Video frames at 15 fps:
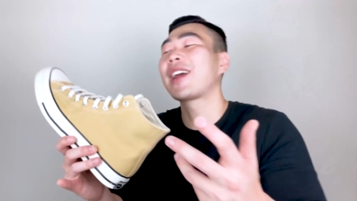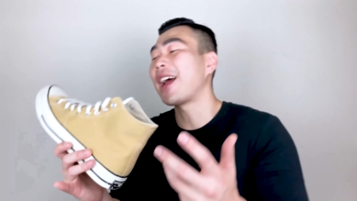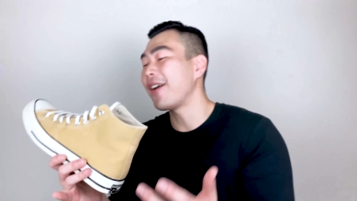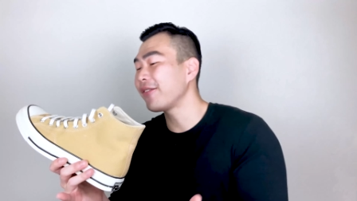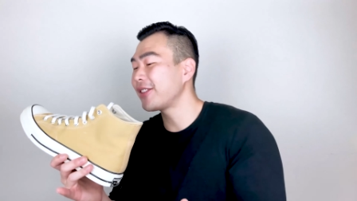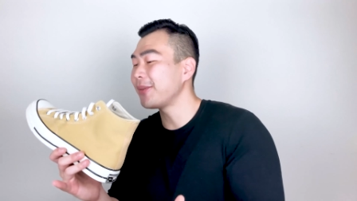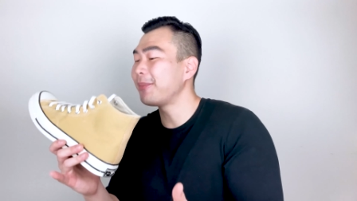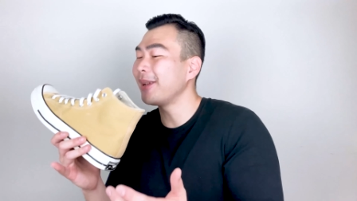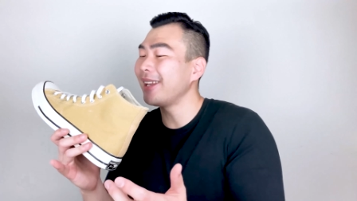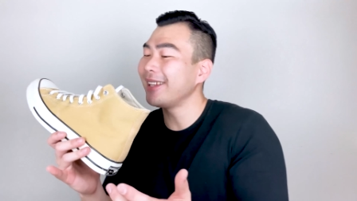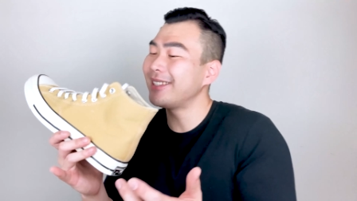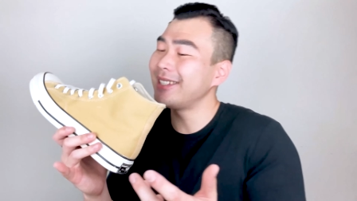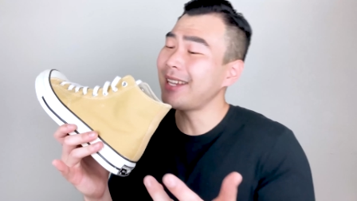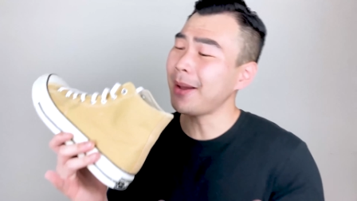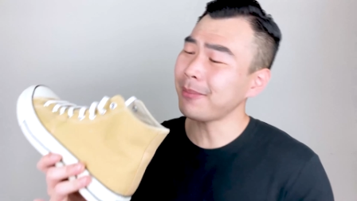for
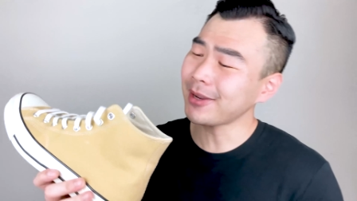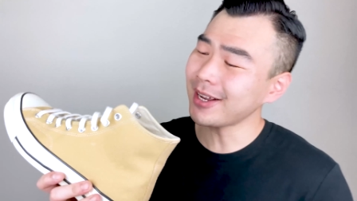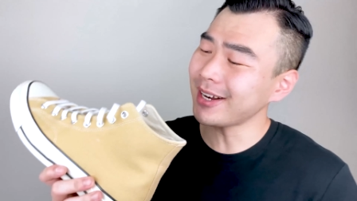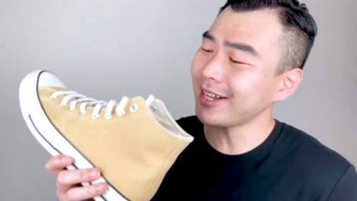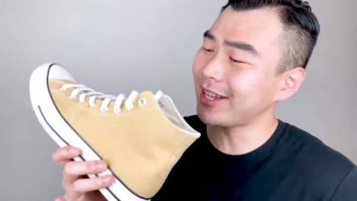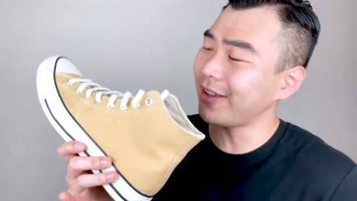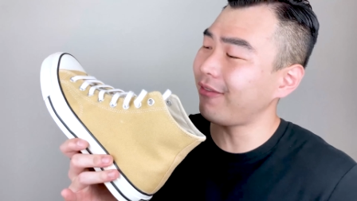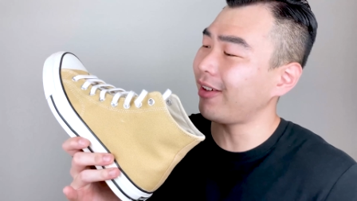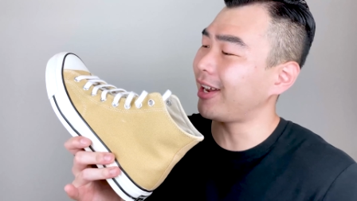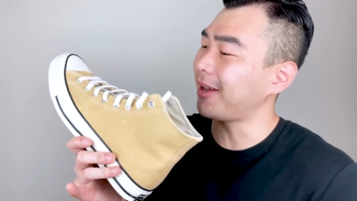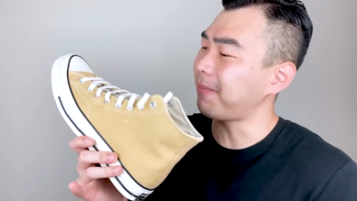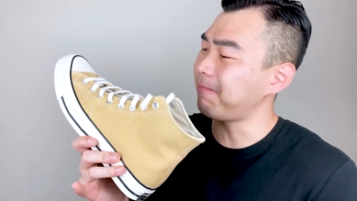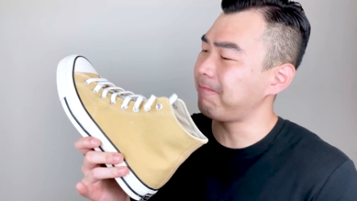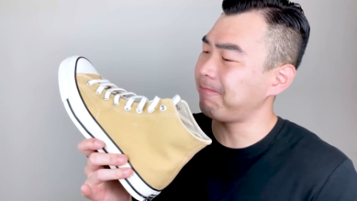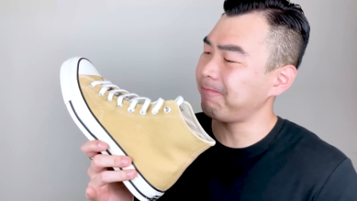comfortability, I'm gonna give it
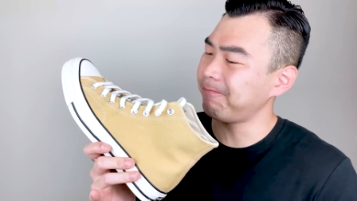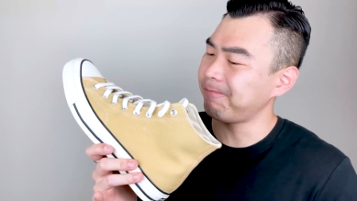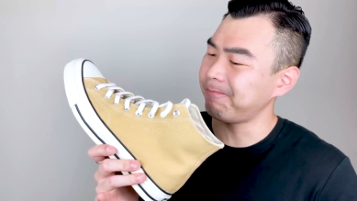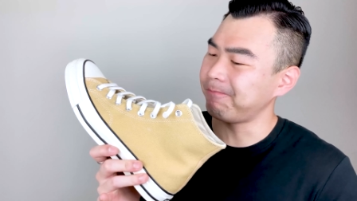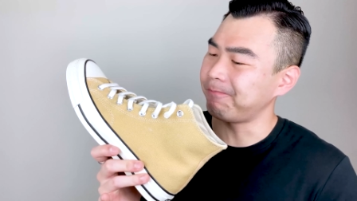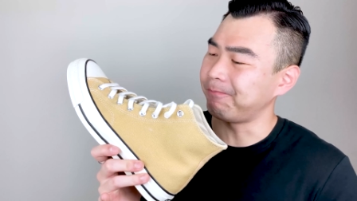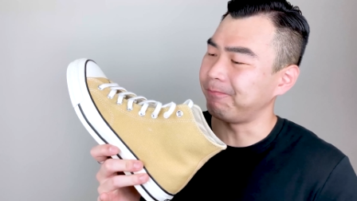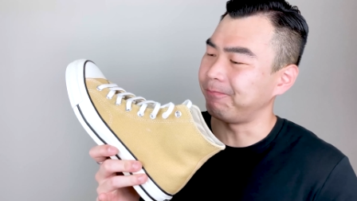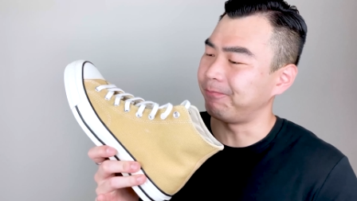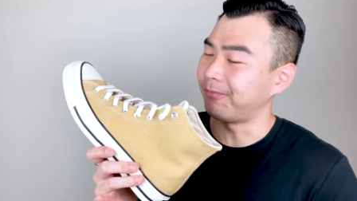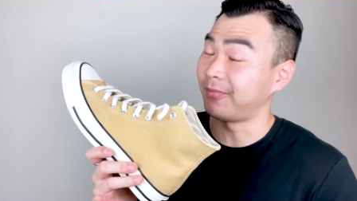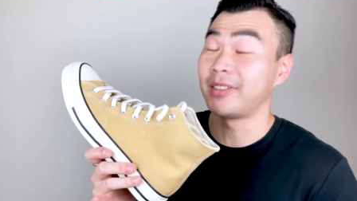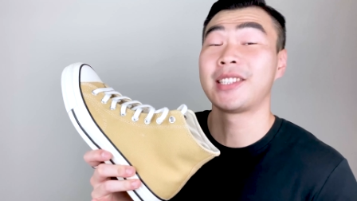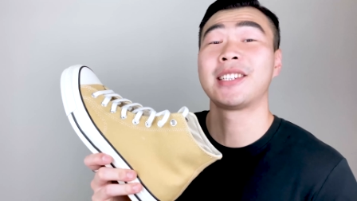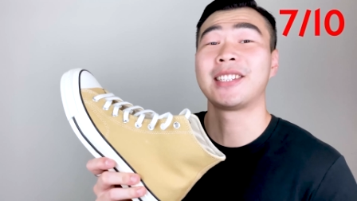a,
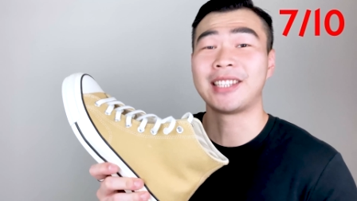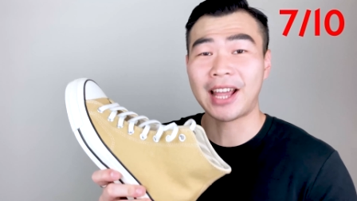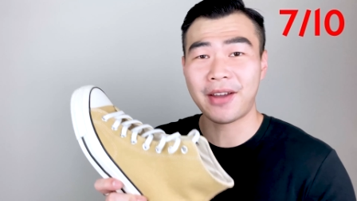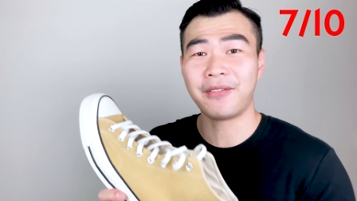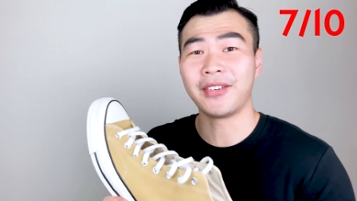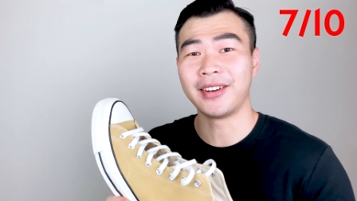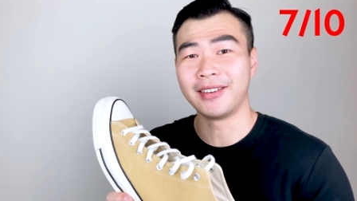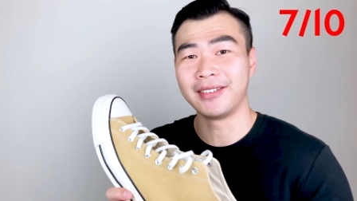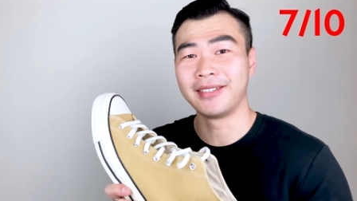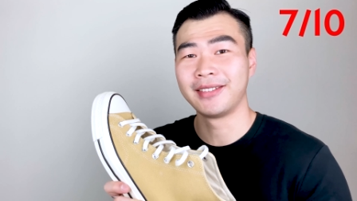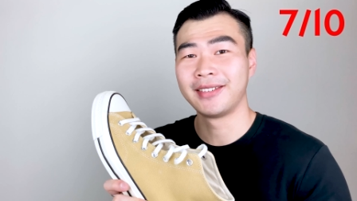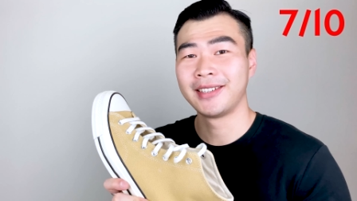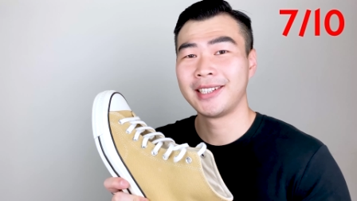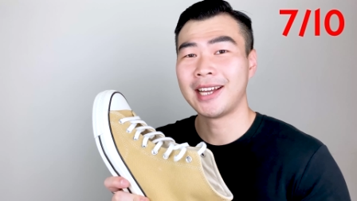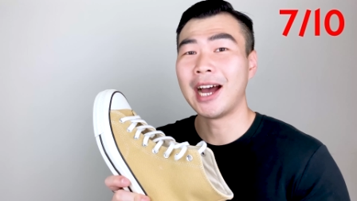hmm, 7
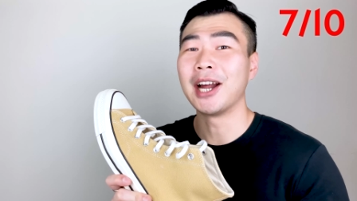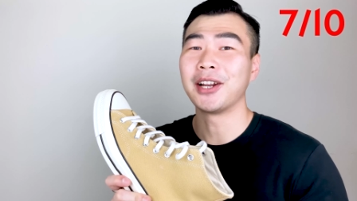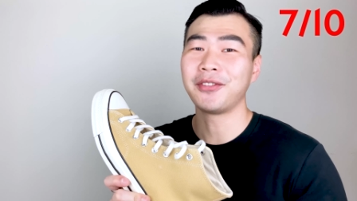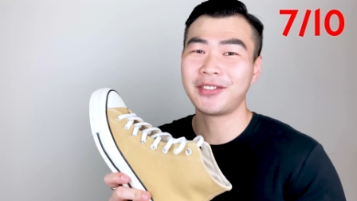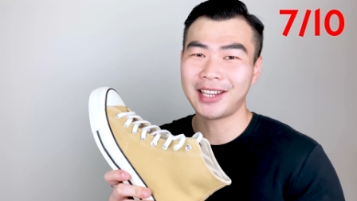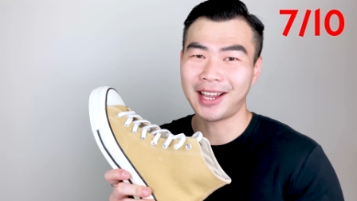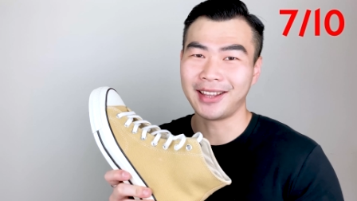out of